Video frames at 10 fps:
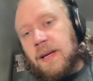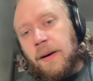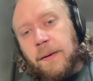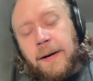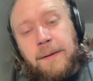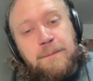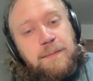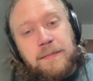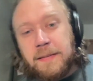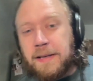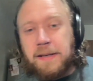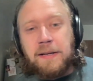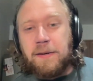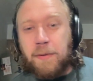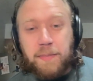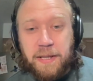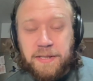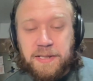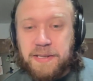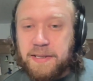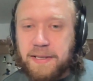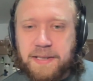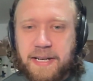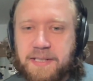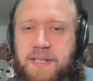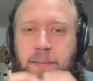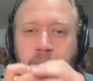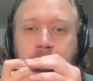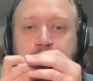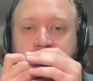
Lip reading: Okay, and then it repeats the exact same way.